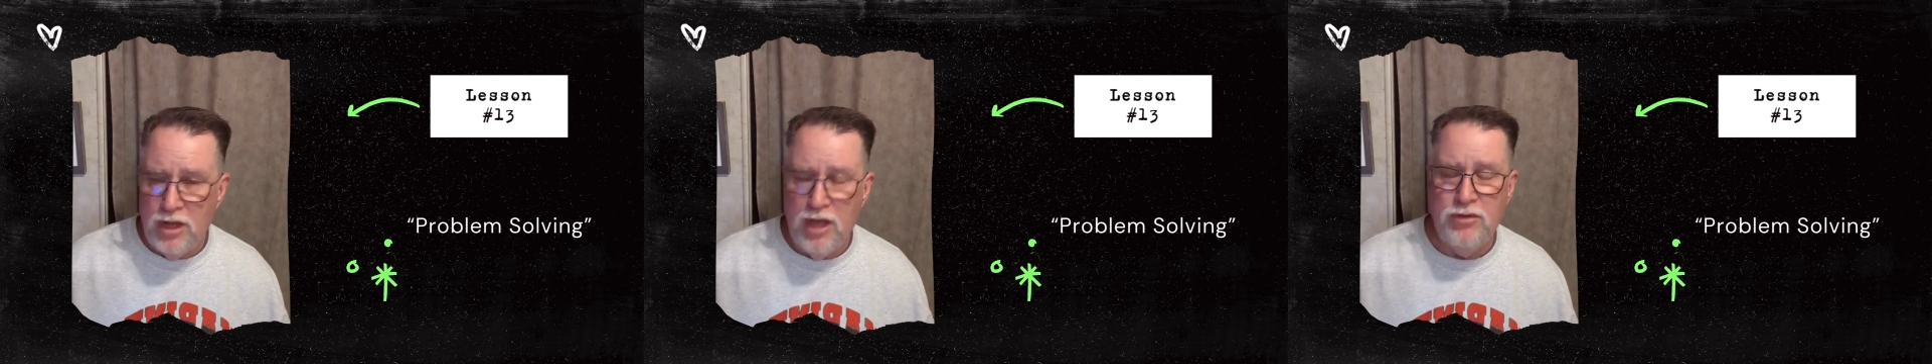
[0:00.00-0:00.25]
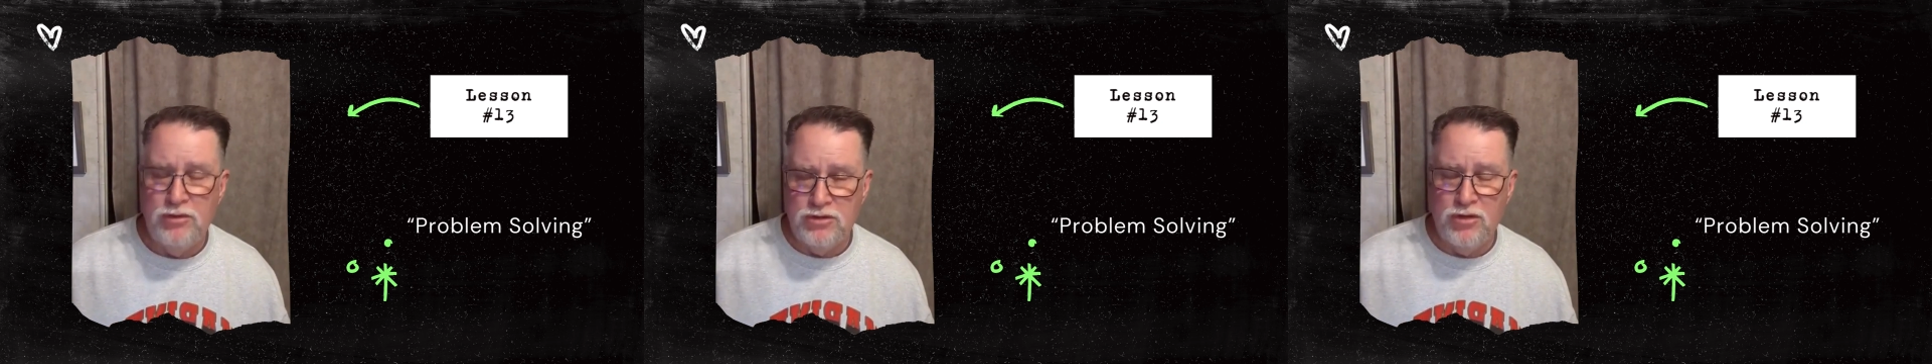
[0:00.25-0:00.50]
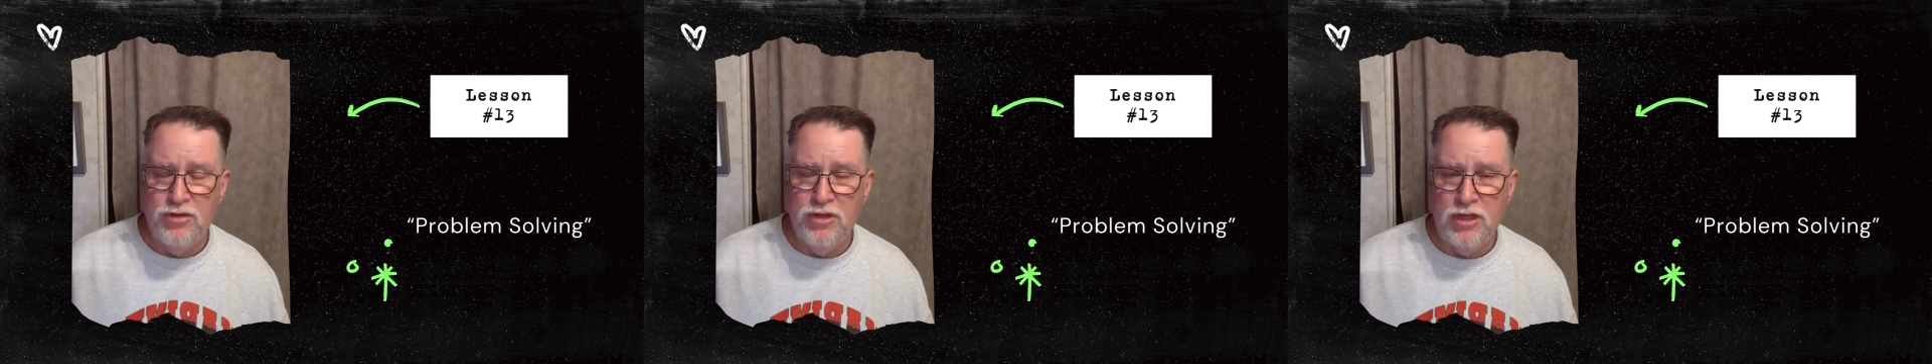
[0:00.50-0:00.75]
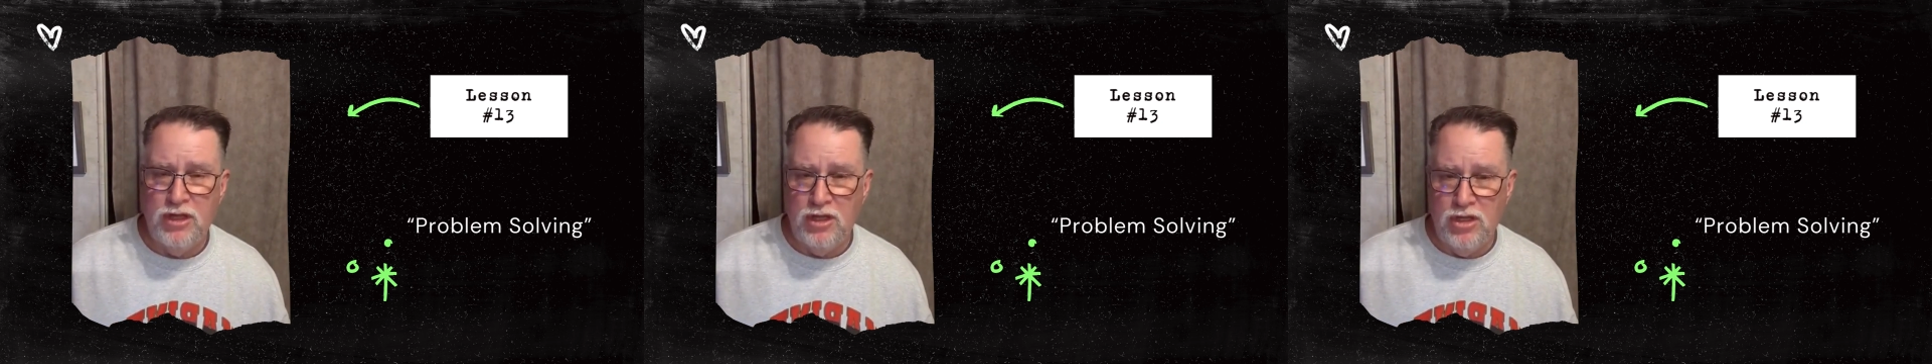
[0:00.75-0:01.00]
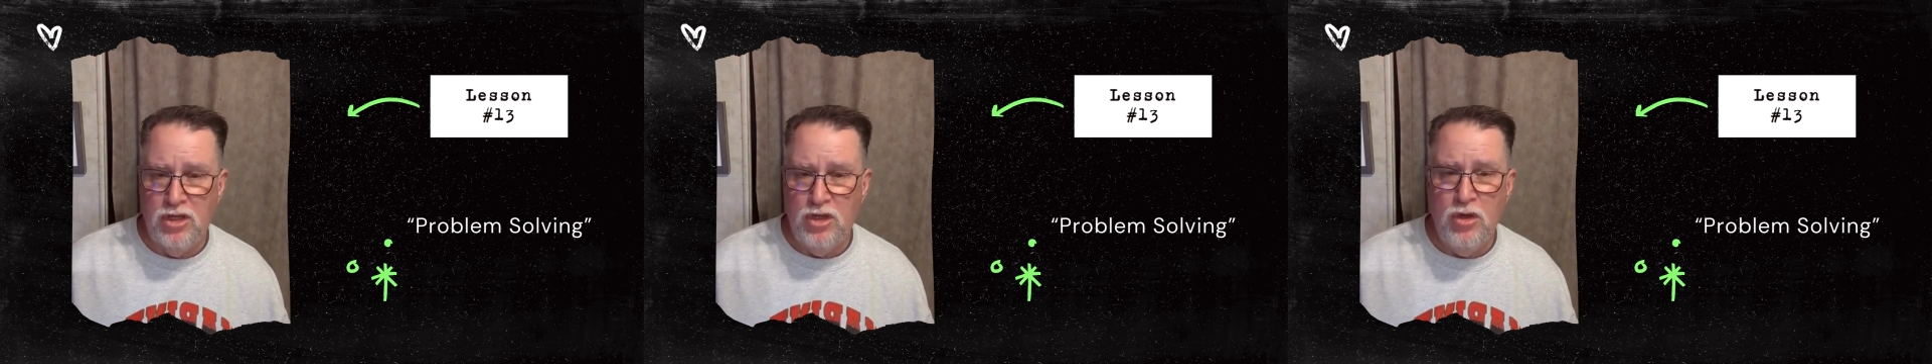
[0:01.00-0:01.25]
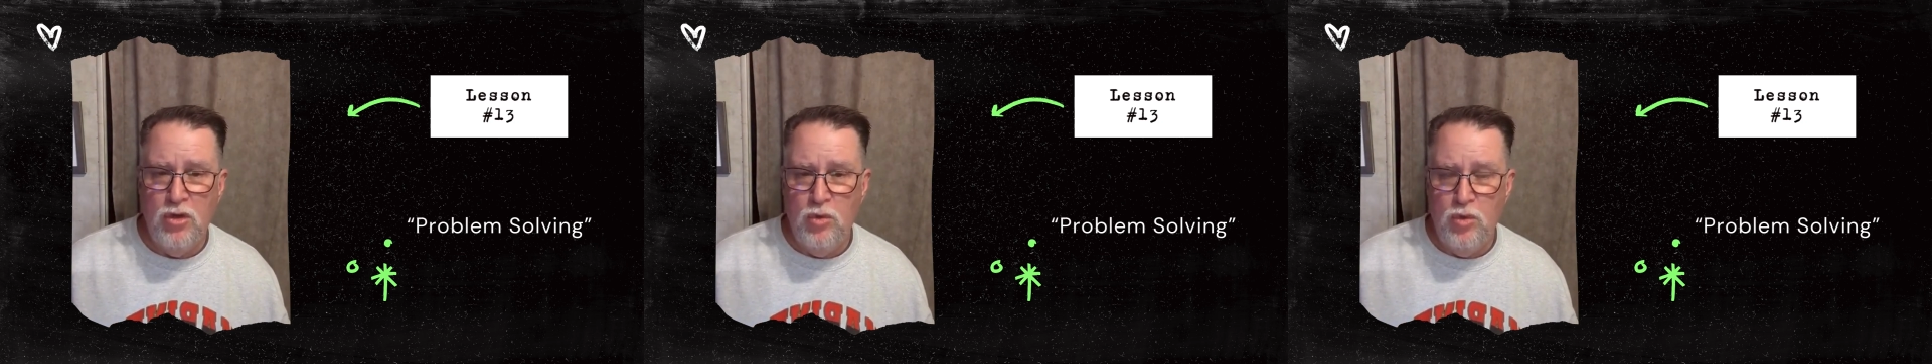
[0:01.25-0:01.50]
others are thinking.
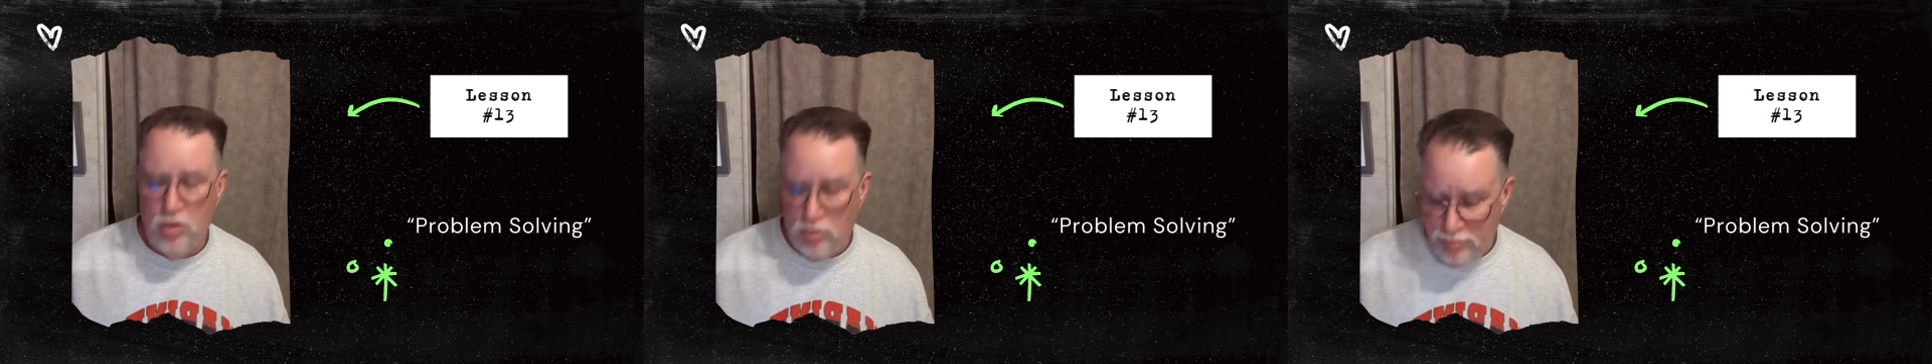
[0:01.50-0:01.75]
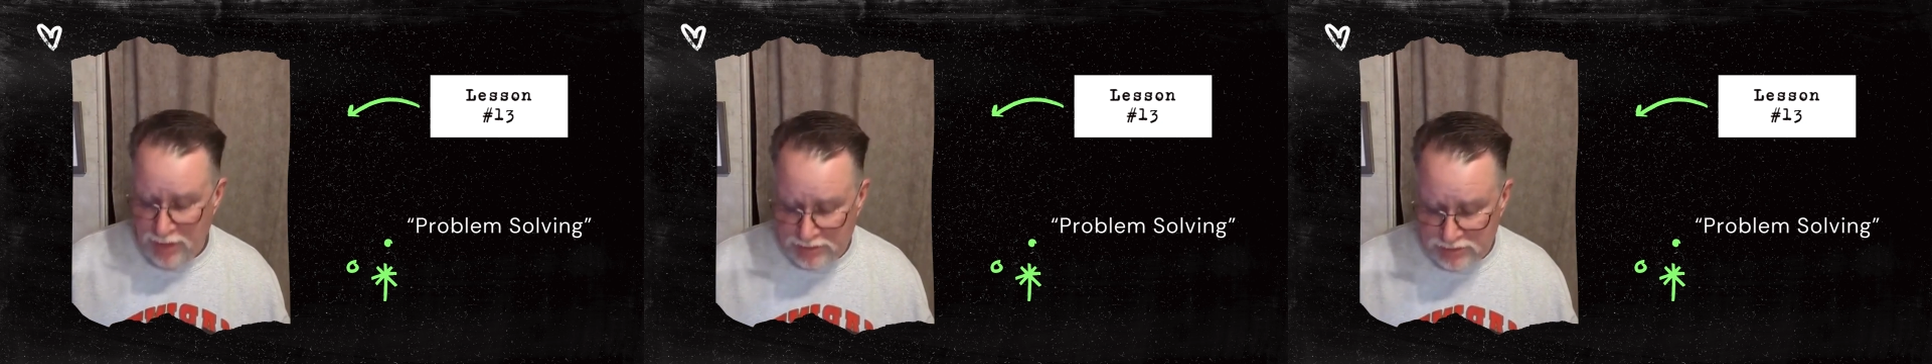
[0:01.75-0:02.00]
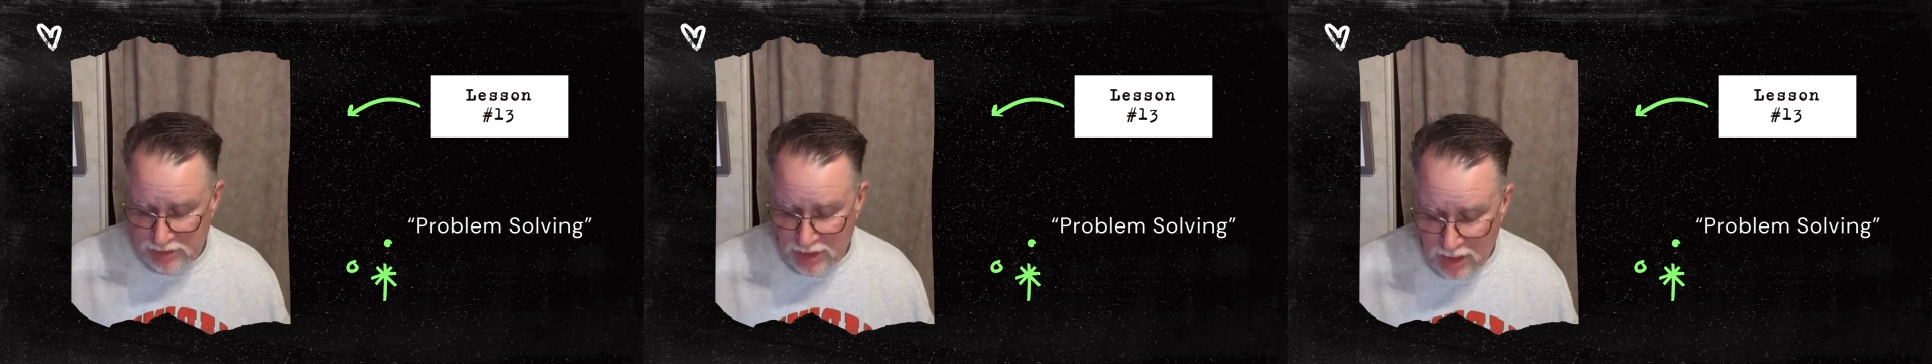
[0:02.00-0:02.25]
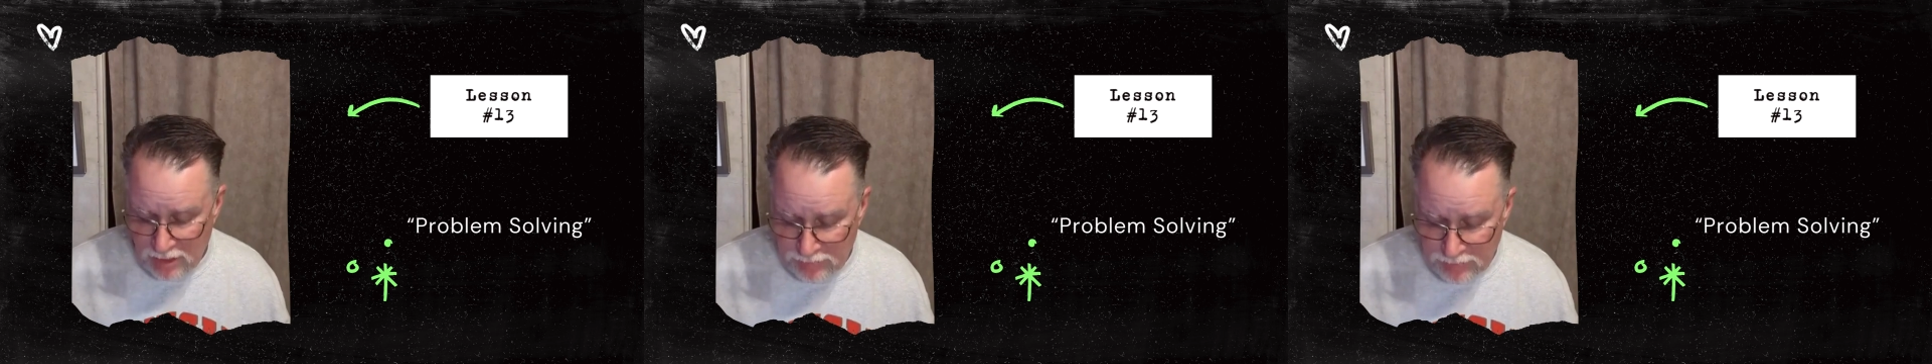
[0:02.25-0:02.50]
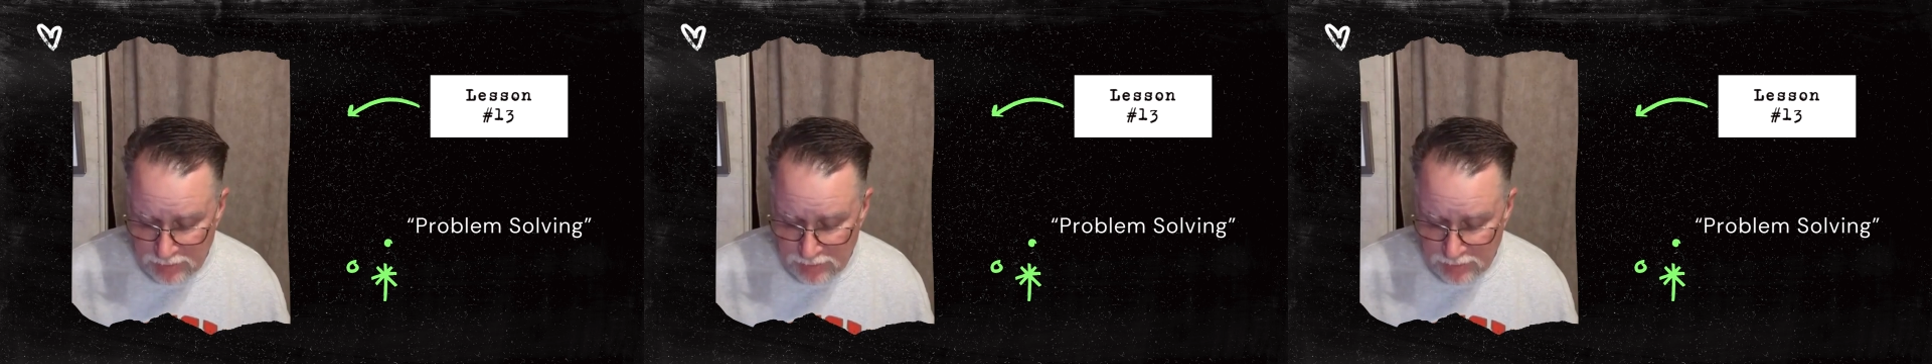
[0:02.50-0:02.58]
You will mess up.